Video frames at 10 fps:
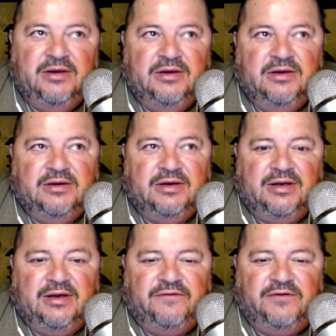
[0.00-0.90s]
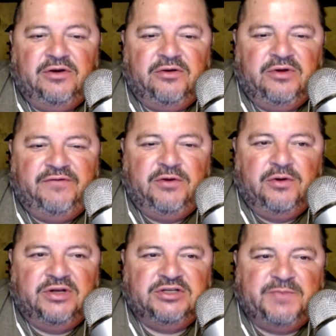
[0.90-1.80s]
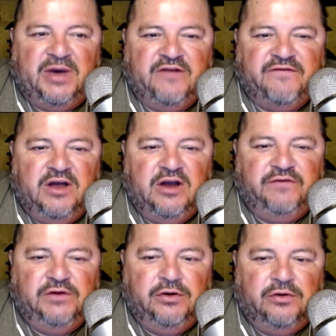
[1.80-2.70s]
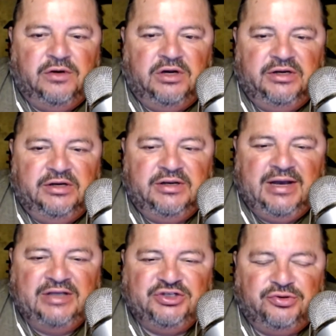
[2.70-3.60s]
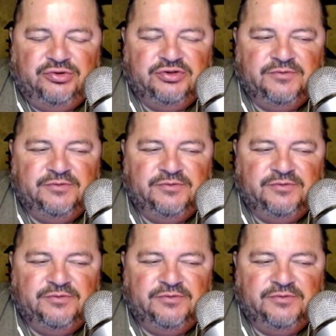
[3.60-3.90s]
if you go on Spotify, or if you go on iTunes,